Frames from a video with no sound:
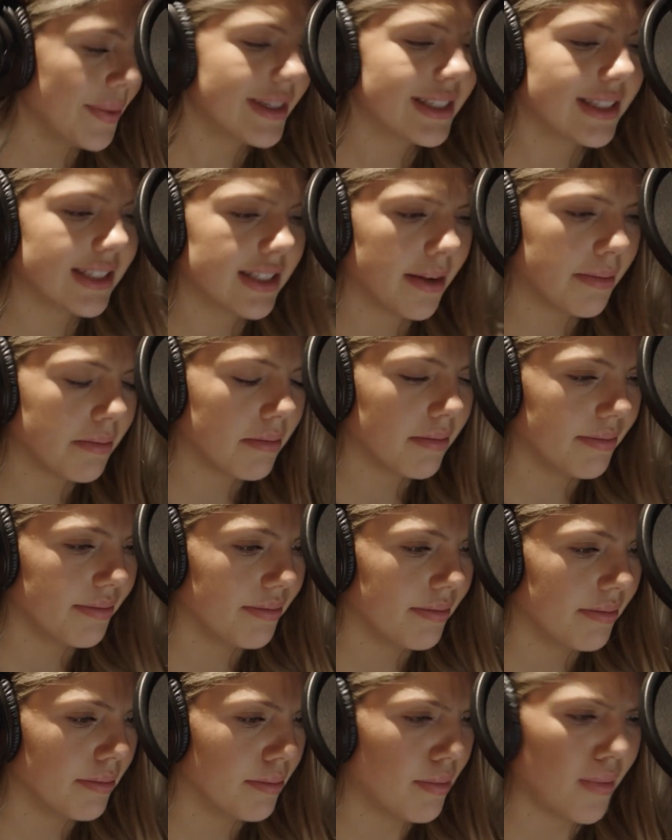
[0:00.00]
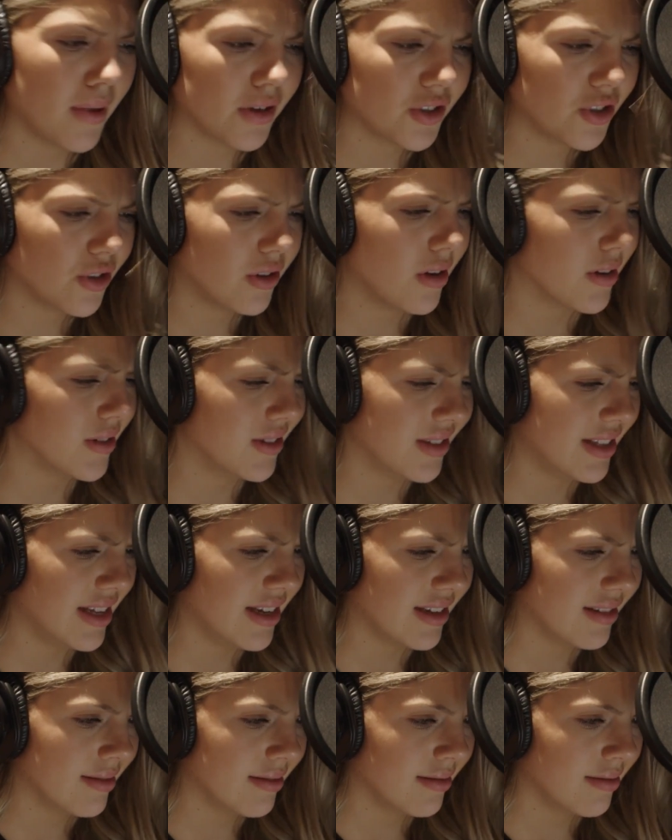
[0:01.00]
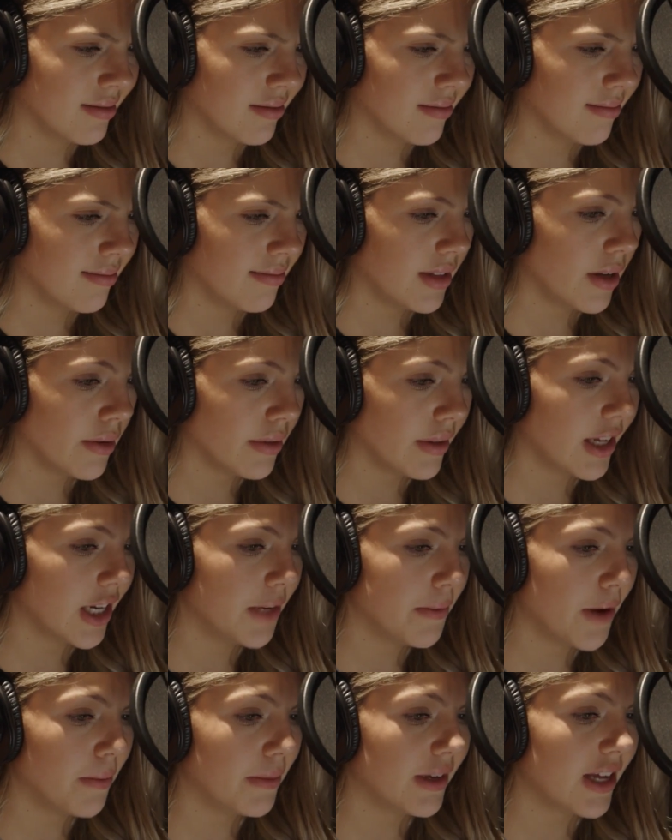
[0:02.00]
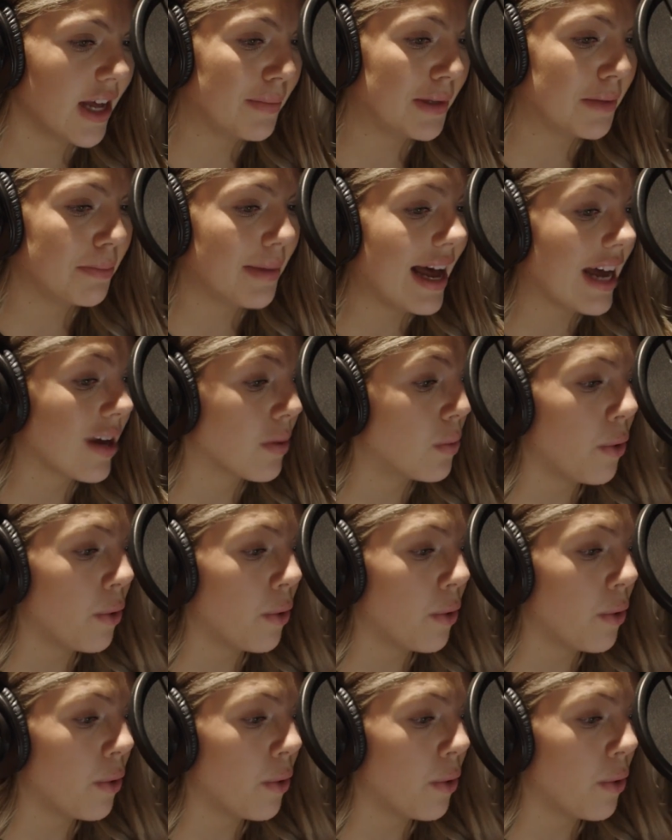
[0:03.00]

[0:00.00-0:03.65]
went to some martial arts thing. They're thinking about becoming pack